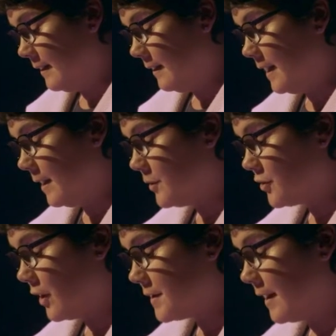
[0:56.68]
Liam's
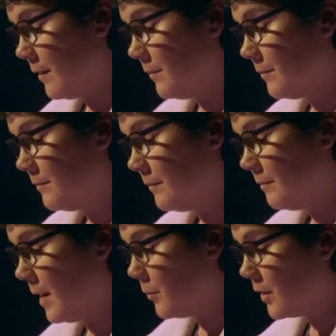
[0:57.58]
short-term
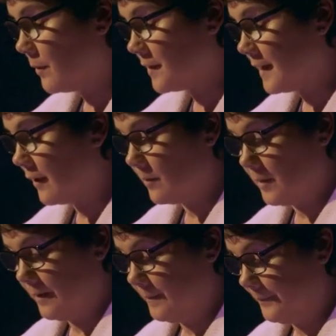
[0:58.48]
memory was
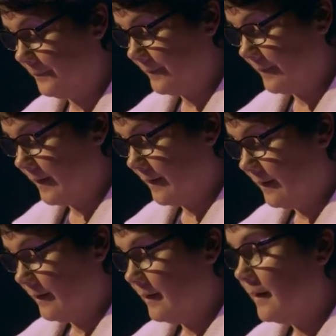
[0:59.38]
terrible.
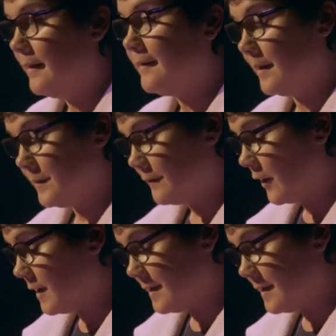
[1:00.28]
He seemed very